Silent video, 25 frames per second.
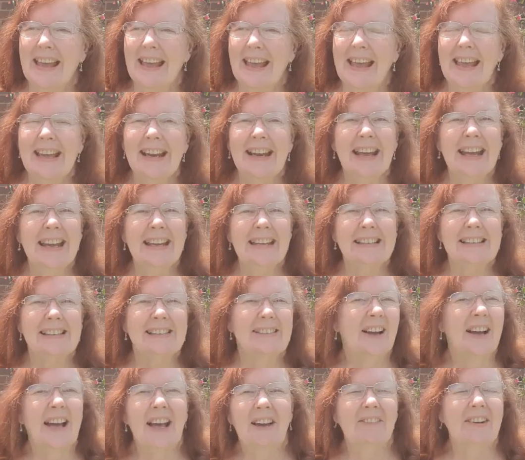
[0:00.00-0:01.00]

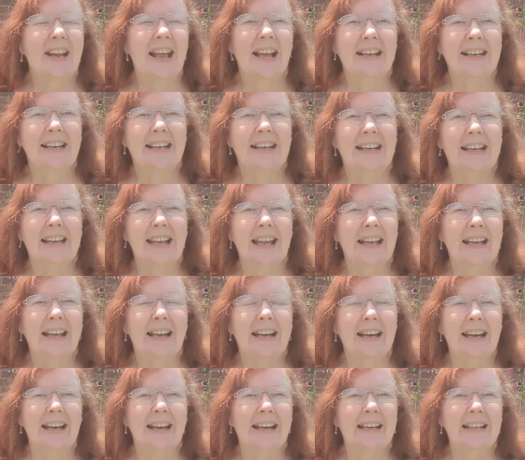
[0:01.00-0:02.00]
Headaches, I haven't had any
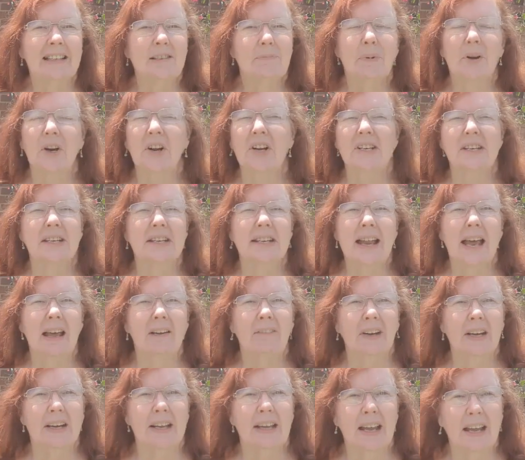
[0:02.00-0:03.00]
headaches, but I didn't
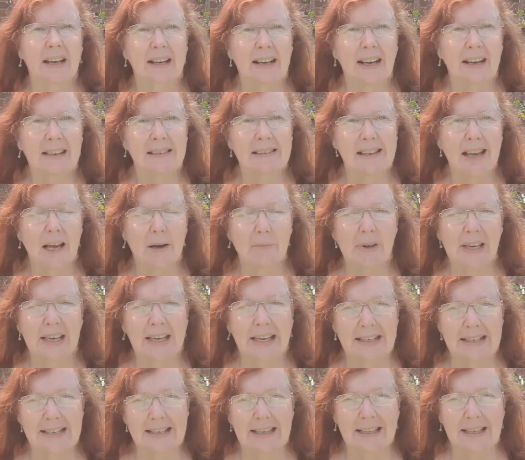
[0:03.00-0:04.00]
have any headaches coming
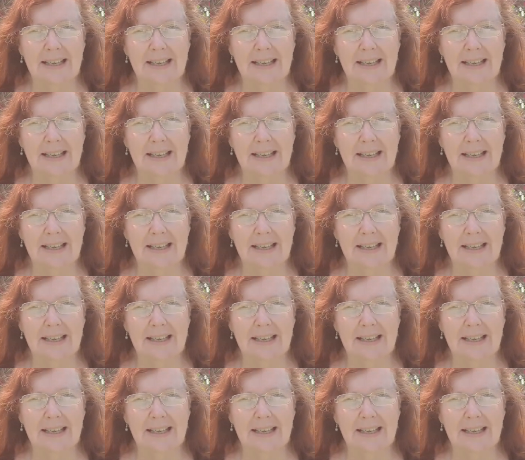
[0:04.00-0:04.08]
into